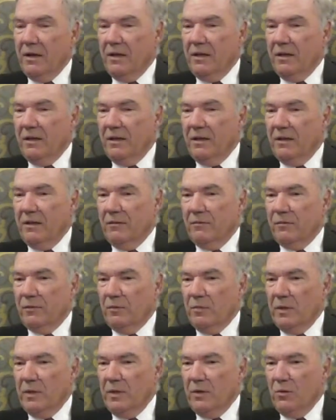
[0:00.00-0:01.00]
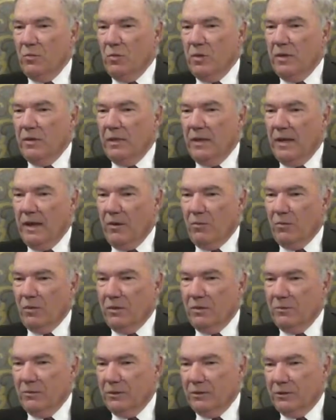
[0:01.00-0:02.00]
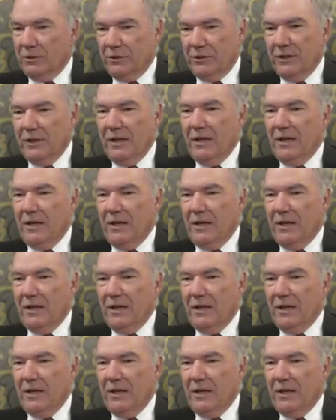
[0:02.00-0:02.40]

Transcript: And for me to win that one, which